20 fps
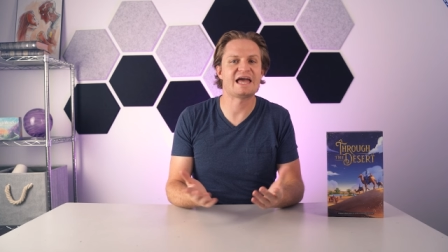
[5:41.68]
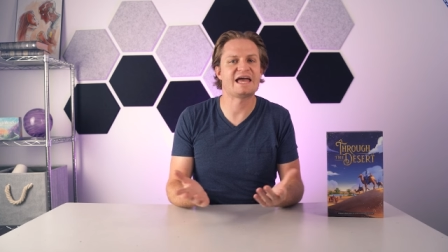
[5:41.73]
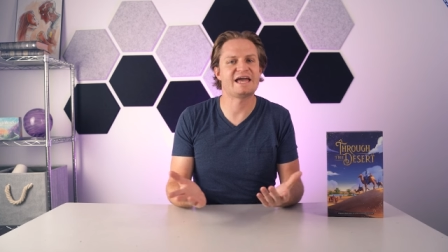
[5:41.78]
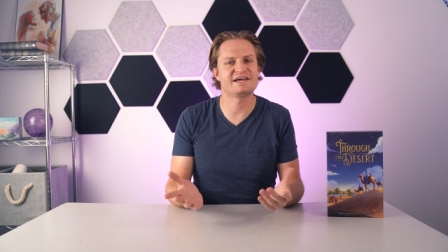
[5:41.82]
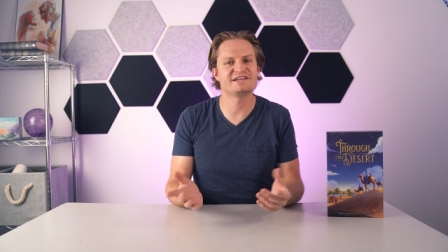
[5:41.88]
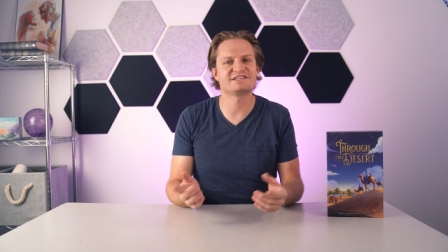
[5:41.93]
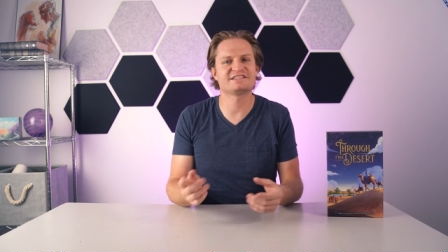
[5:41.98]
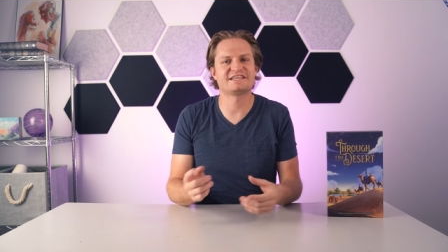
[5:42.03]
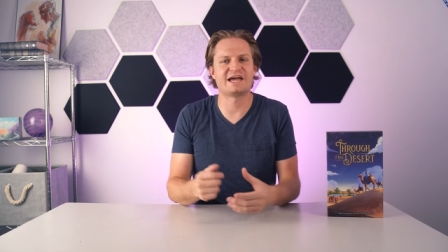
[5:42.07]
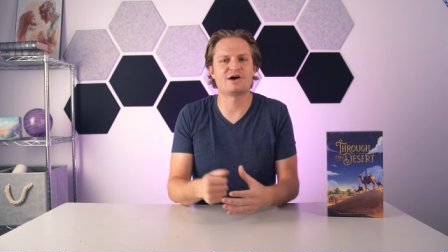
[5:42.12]

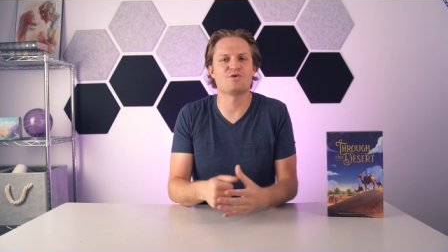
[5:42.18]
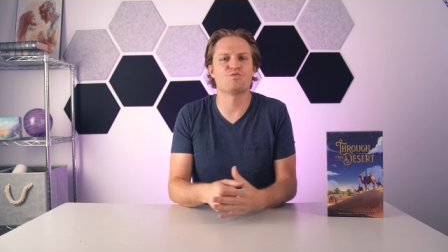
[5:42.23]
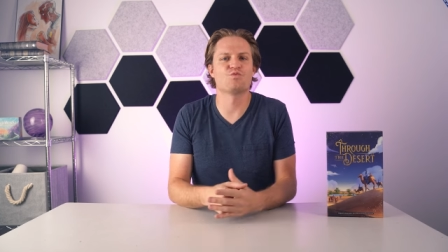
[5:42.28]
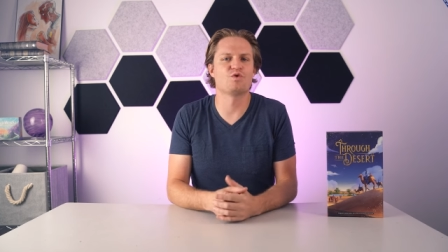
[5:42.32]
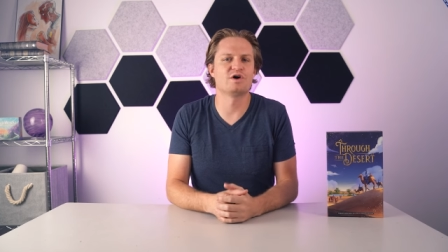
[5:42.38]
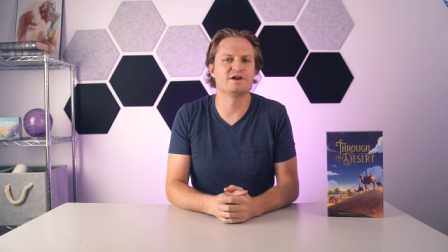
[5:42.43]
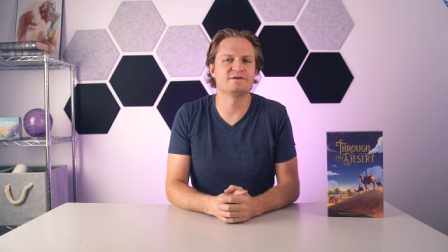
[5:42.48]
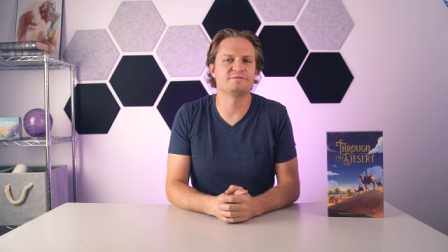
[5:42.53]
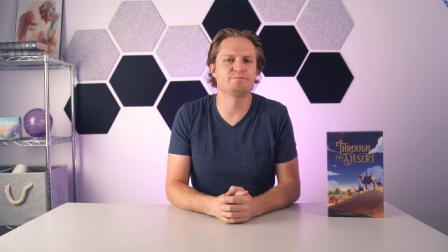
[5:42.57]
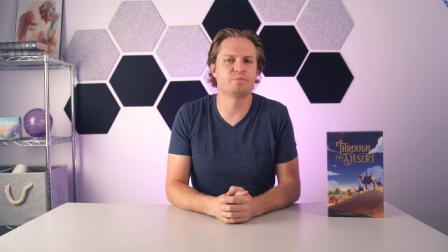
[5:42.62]
and count
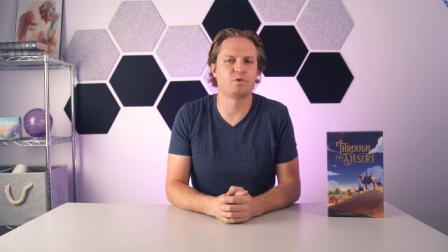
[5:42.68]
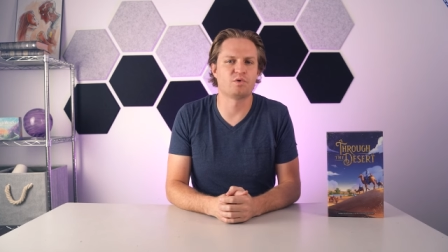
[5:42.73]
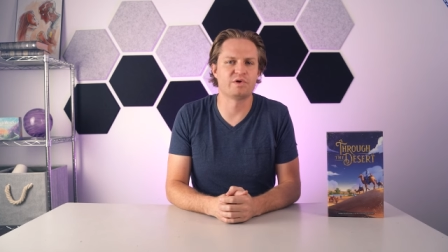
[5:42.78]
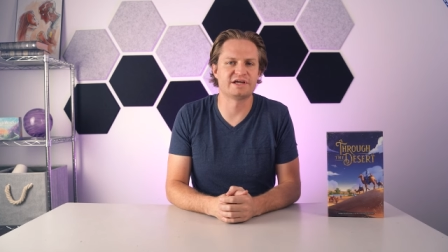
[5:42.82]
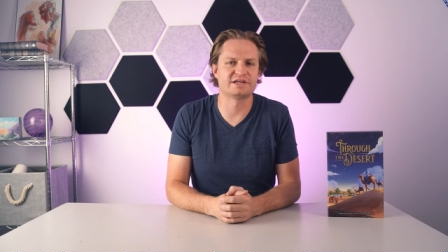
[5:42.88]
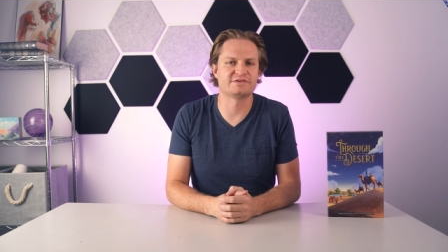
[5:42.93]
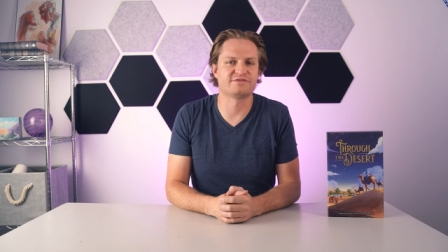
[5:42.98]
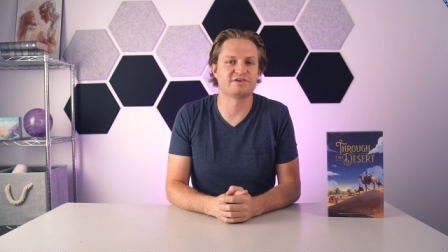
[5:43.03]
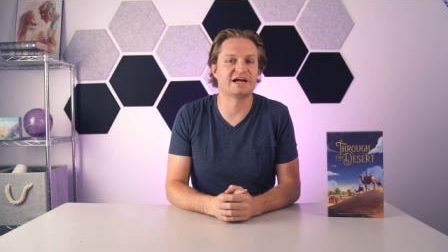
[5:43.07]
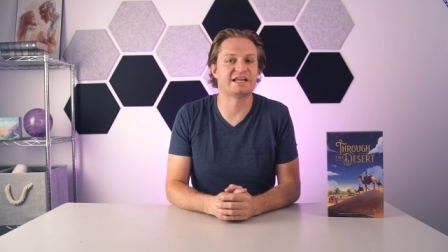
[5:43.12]
1
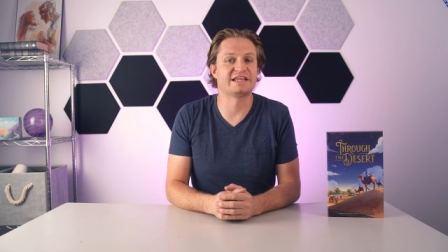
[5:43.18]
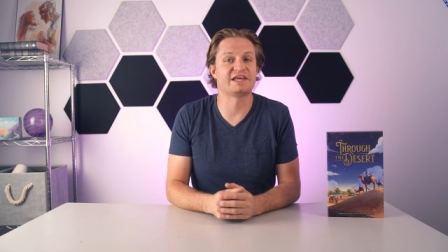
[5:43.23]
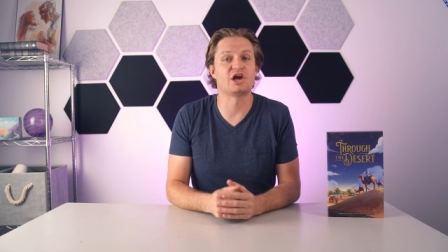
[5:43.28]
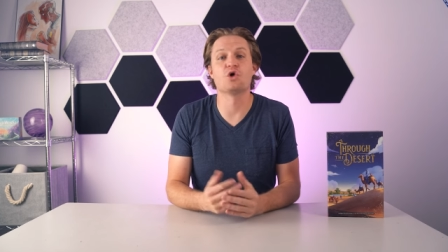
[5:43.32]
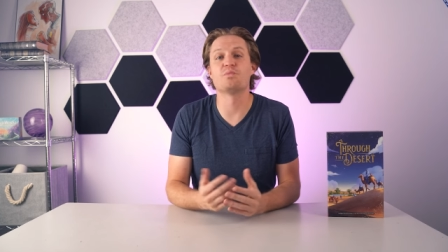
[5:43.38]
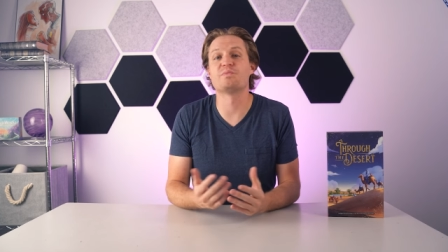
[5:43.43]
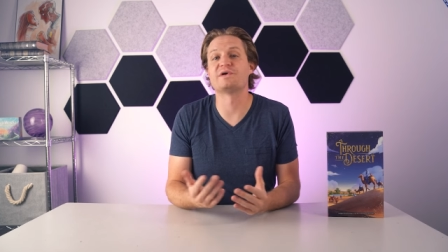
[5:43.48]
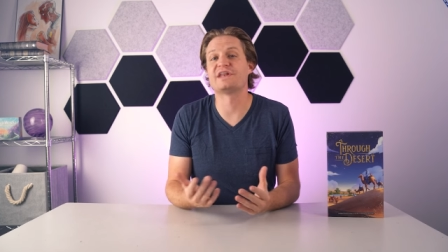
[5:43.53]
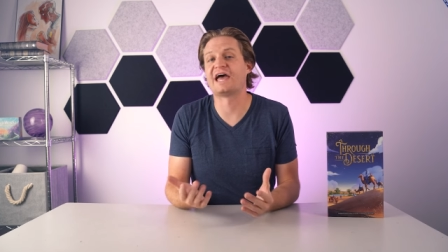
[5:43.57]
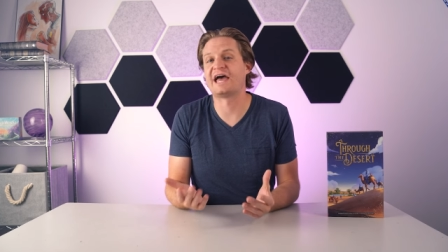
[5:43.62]
point for any
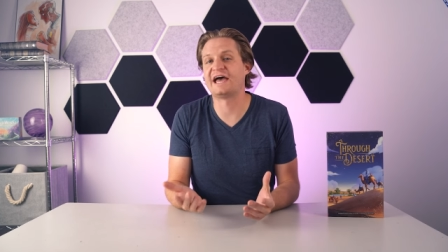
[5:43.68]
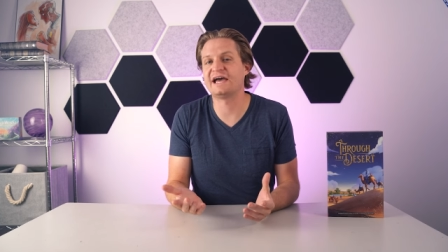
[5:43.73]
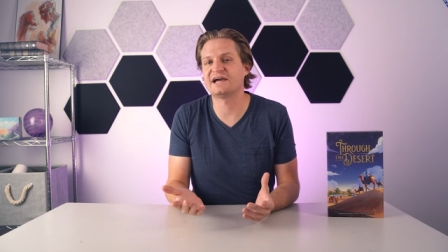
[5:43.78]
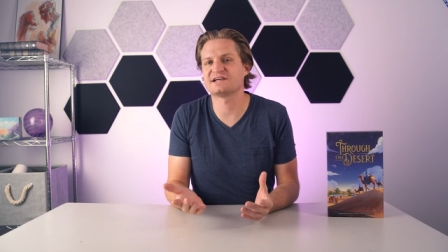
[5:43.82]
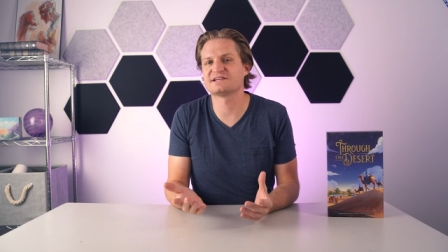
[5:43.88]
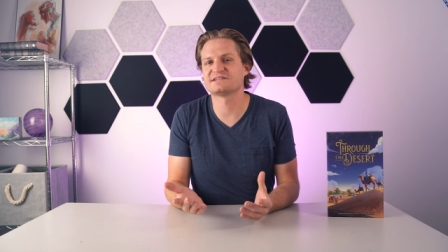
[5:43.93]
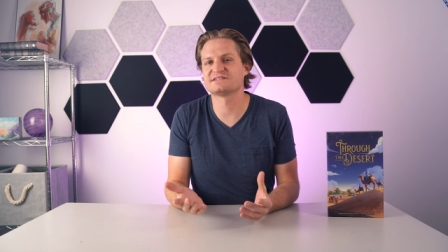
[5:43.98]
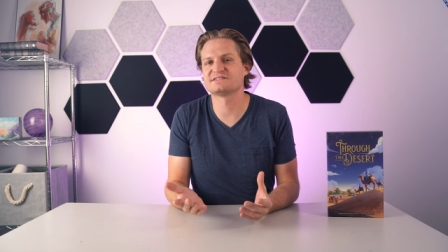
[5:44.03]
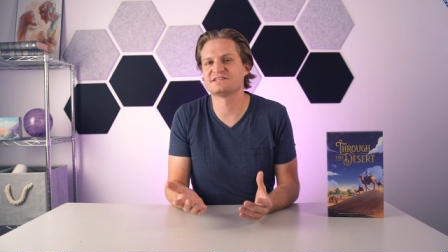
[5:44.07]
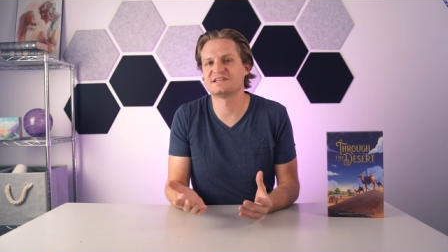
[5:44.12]
open
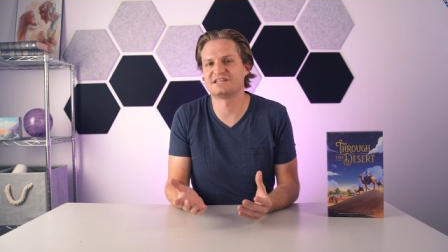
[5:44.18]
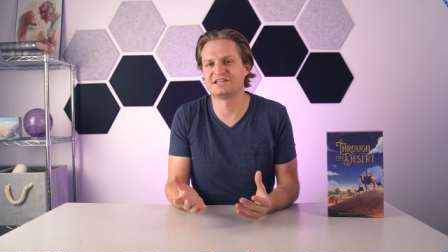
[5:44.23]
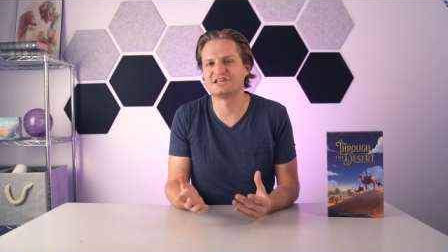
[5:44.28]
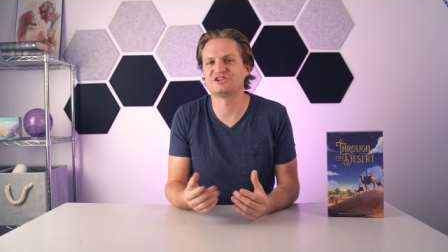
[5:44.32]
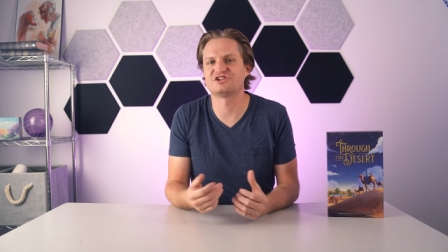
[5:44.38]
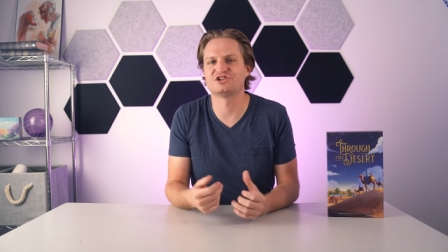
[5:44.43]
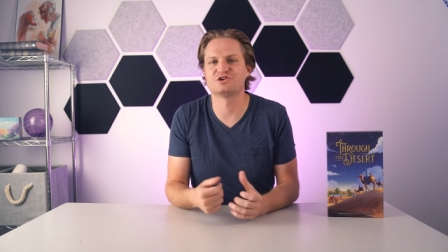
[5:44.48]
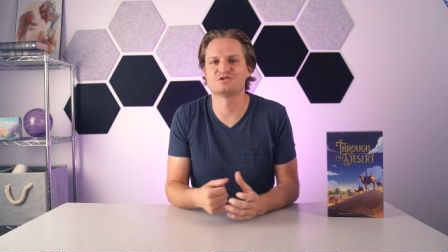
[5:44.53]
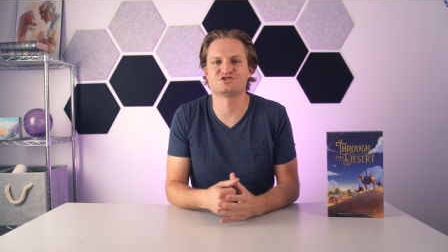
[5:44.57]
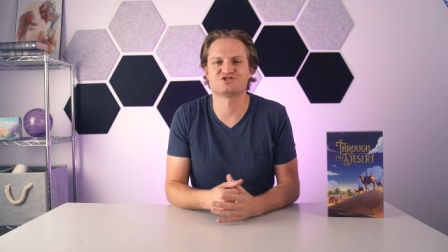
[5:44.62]
hex in
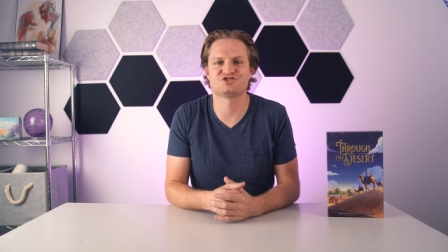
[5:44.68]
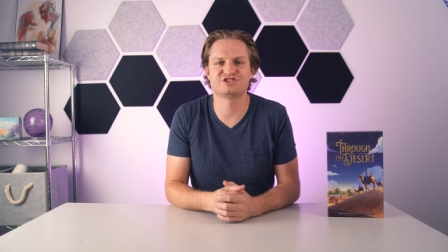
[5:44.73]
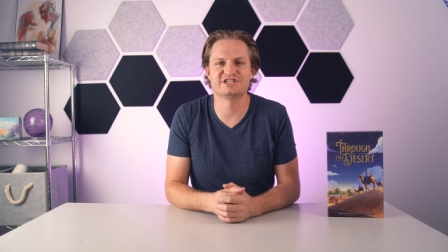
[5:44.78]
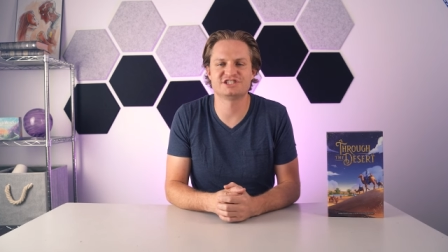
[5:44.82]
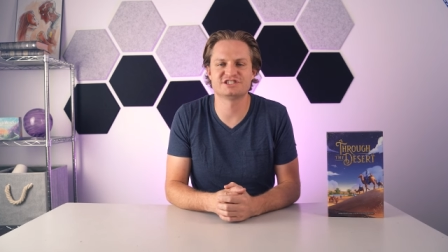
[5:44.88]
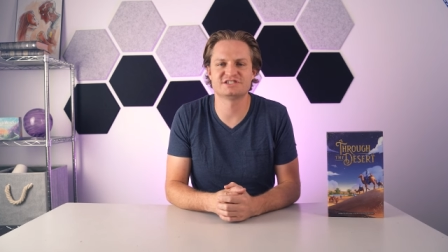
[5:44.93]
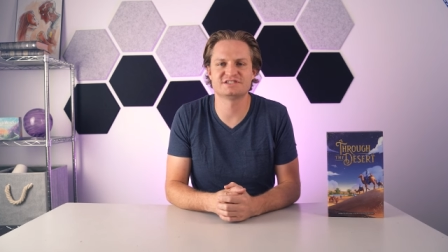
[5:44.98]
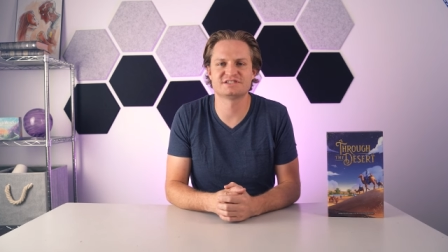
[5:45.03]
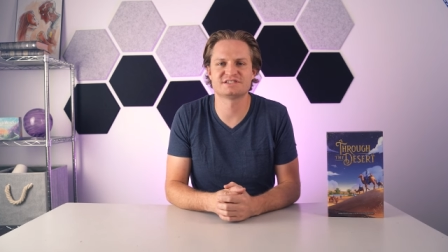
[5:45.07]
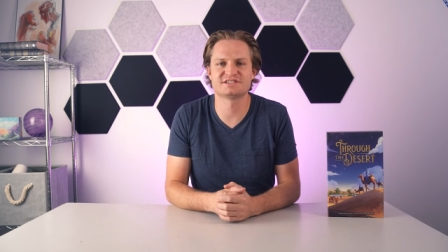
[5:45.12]
enclosed
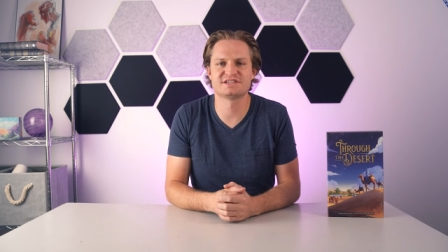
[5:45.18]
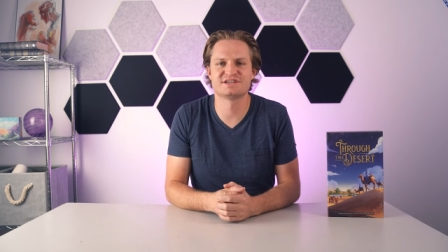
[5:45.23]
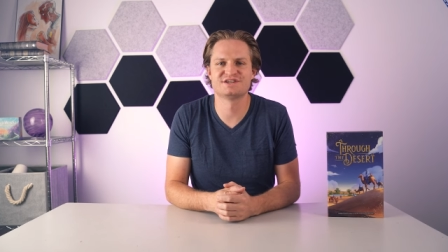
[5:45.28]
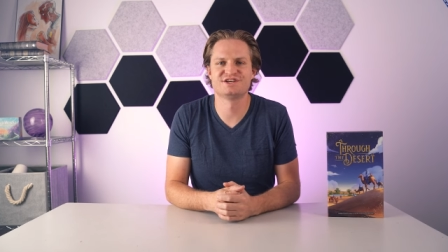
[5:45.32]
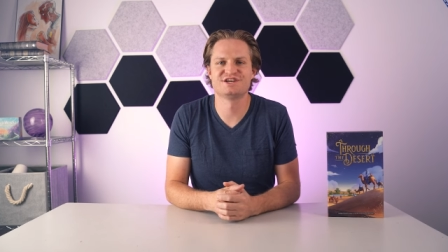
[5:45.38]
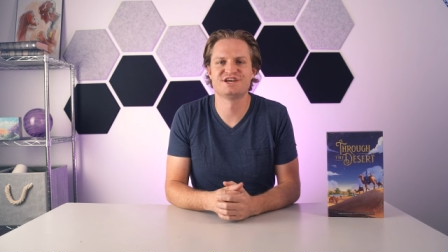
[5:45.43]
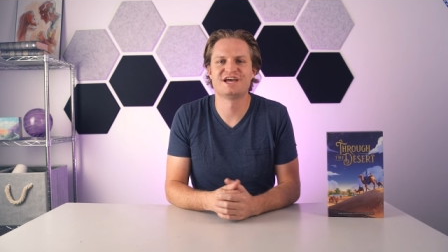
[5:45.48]
regions,